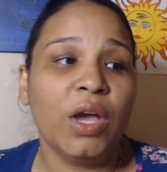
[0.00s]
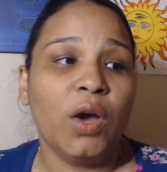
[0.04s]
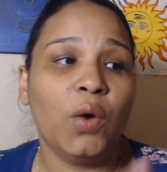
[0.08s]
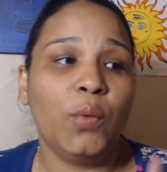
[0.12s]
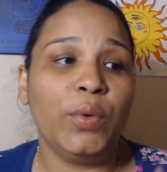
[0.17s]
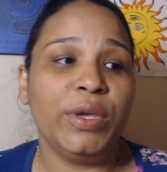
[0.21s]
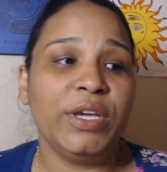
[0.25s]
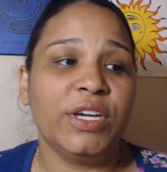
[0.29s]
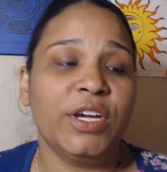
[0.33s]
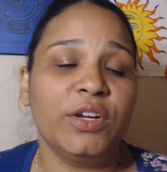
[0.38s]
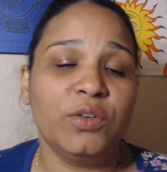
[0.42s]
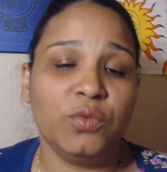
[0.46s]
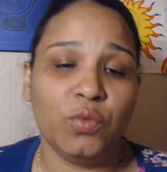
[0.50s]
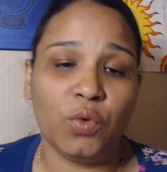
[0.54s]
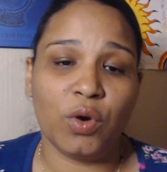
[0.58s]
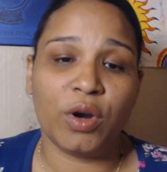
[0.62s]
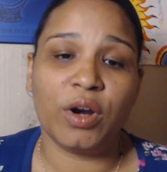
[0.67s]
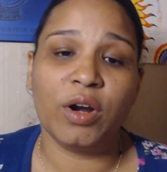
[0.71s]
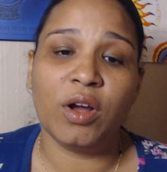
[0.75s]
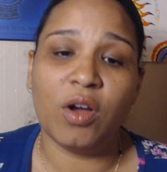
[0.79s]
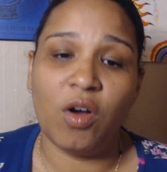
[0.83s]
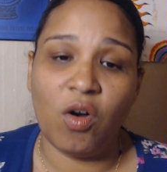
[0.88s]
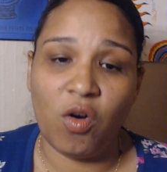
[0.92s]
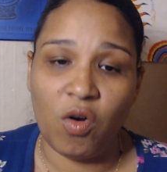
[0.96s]
we can
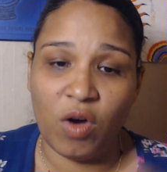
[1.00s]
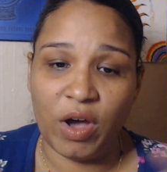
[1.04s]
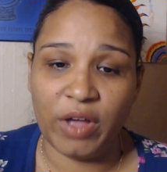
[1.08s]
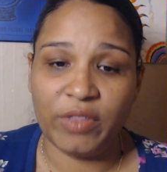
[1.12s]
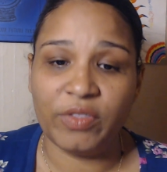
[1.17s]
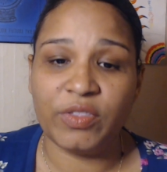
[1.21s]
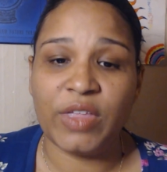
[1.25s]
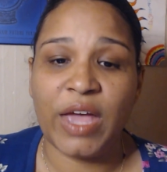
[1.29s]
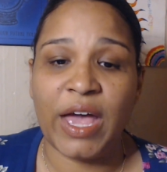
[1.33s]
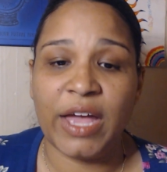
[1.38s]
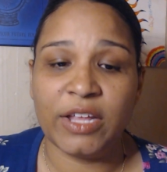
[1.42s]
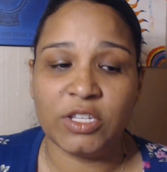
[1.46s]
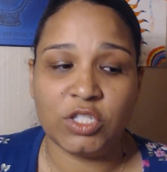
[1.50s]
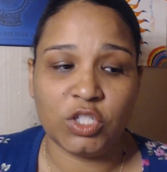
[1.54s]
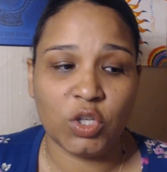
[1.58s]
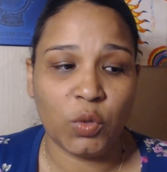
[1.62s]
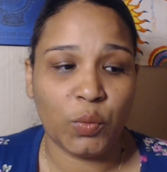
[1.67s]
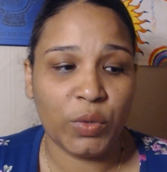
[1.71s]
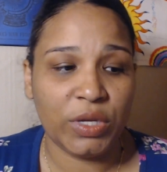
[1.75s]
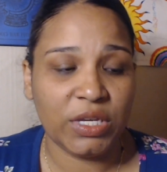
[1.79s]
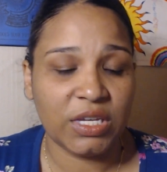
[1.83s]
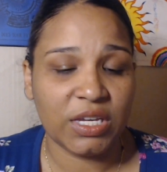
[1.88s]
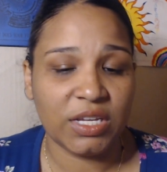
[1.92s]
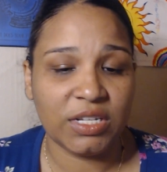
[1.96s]
work on that so
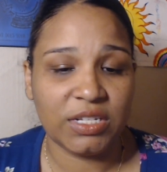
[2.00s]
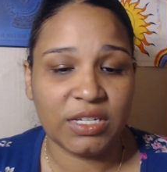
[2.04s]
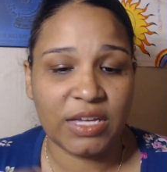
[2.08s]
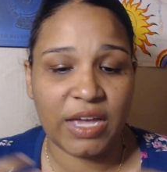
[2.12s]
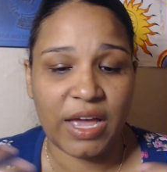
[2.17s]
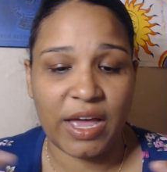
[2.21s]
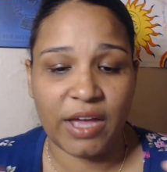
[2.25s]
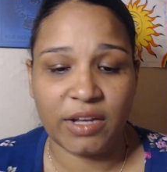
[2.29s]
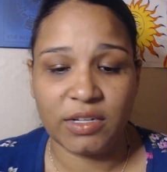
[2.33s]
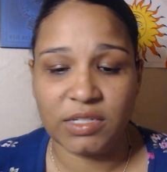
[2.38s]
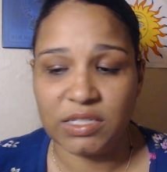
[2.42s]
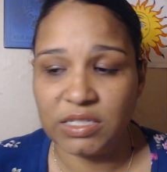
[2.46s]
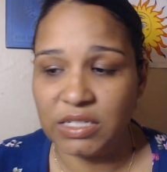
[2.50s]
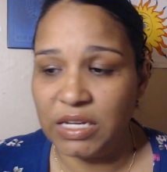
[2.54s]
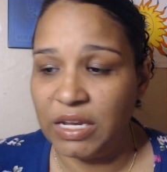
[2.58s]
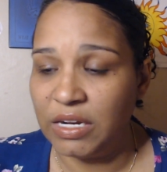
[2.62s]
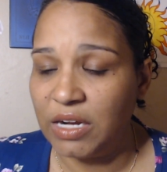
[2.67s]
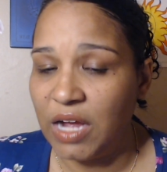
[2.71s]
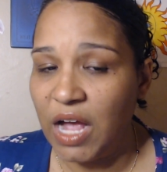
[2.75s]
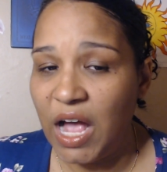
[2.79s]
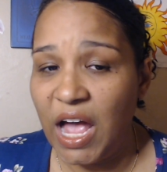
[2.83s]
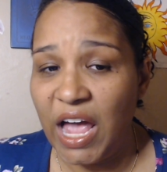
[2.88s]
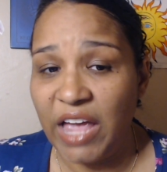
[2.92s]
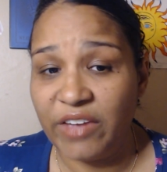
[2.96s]
we can get in
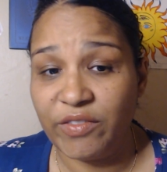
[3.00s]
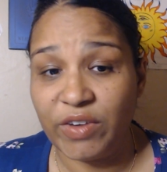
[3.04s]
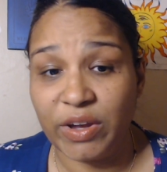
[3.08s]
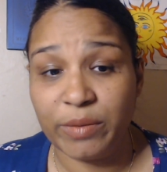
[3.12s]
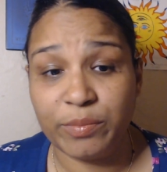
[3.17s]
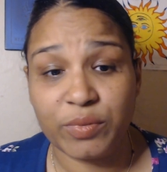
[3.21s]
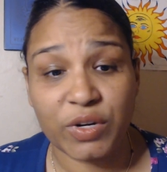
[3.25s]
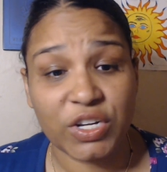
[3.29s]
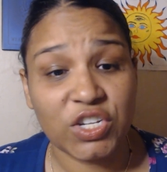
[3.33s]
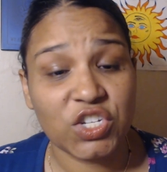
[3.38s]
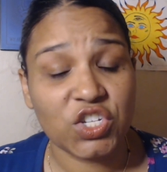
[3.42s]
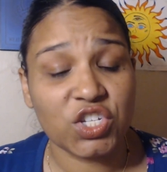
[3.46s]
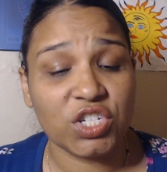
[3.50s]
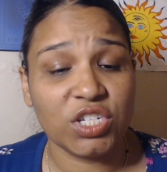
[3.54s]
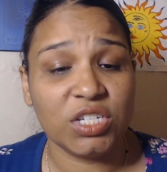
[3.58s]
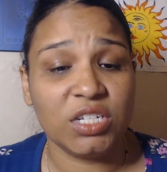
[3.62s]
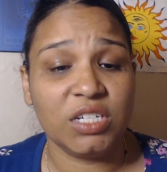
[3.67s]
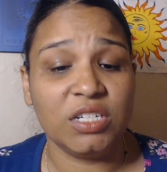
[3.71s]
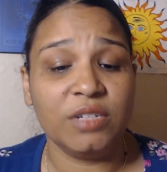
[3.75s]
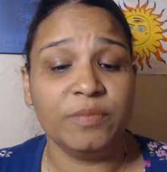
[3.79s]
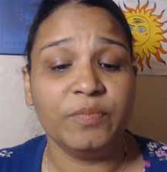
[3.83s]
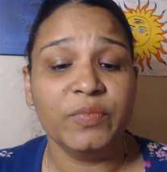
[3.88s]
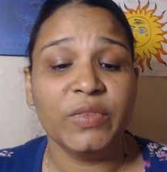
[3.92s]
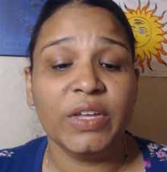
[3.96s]
a high
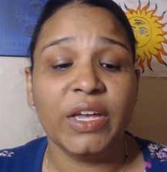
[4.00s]
vibration